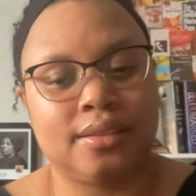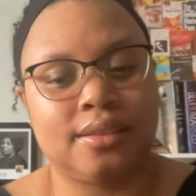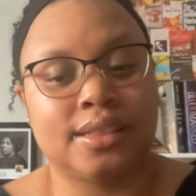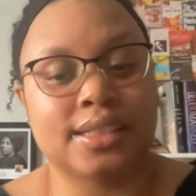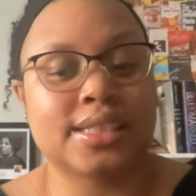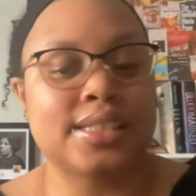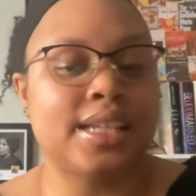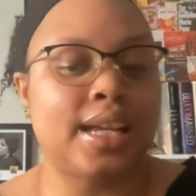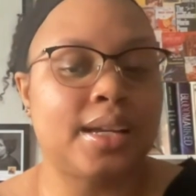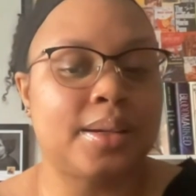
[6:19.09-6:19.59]

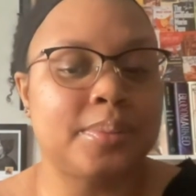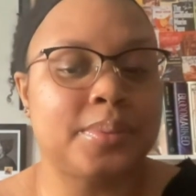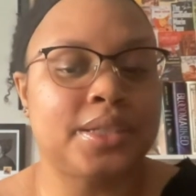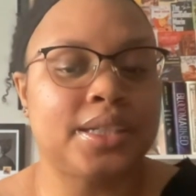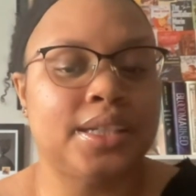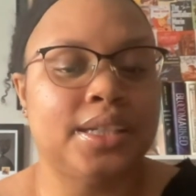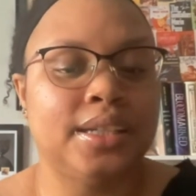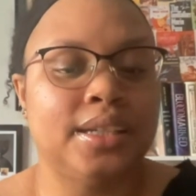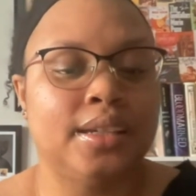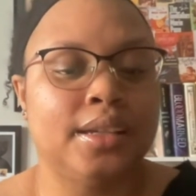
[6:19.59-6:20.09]
except
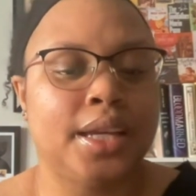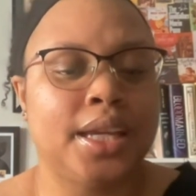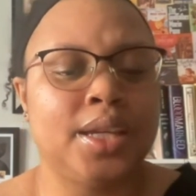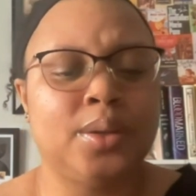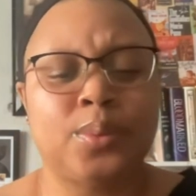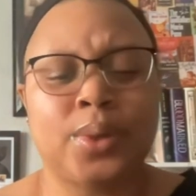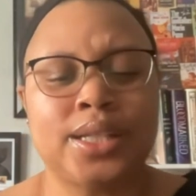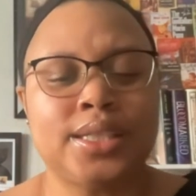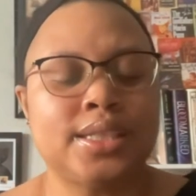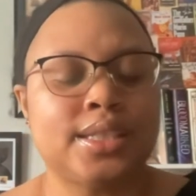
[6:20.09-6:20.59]
he
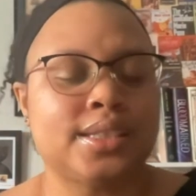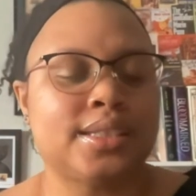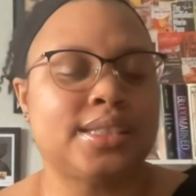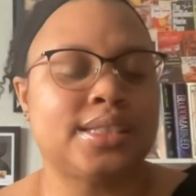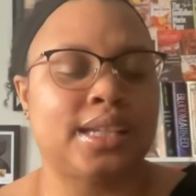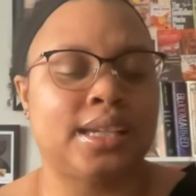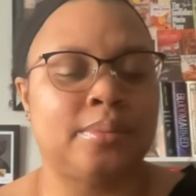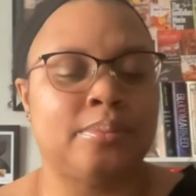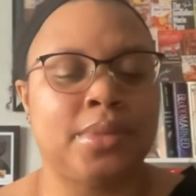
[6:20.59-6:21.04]
wasn't the same